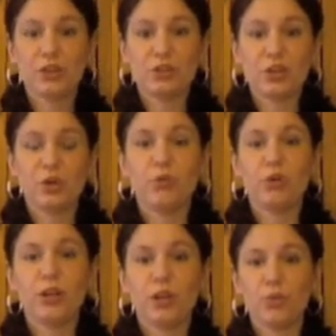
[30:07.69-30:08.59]
So
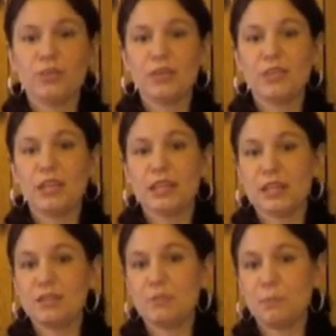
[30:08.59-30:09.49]
with something
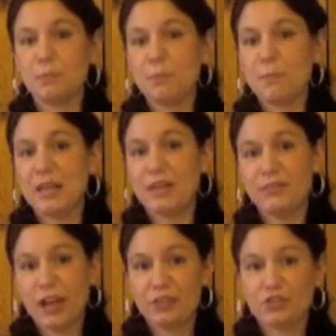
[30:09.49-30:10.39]
that's
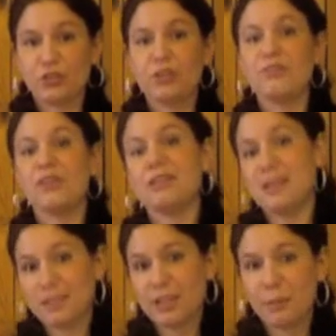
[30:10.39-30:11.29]
manufactured, they've got
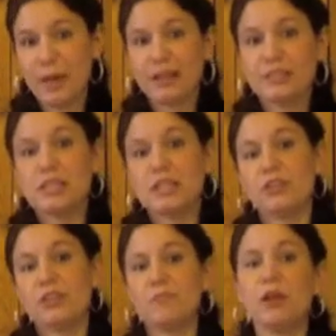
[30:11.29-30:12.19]
desiccant bags in there.
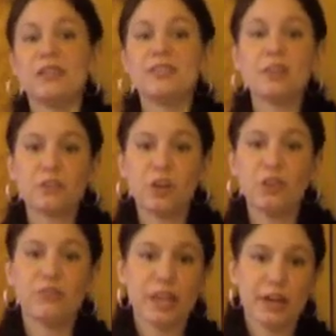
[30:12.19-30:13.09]
They've probably sucked all
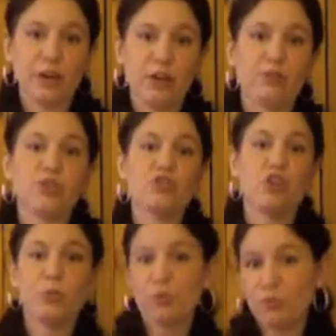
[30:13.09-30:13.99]
of the air out of the
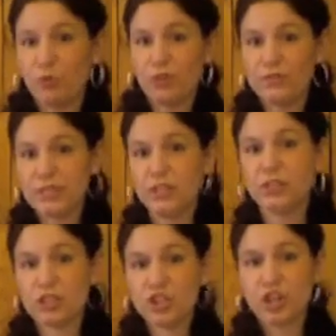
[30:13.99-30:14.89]
jar before they've sealed
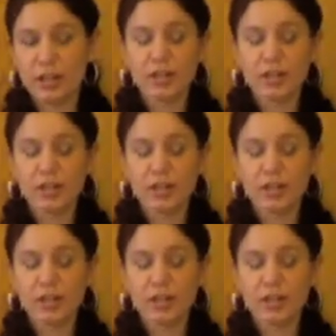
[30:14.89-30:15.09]
it shut,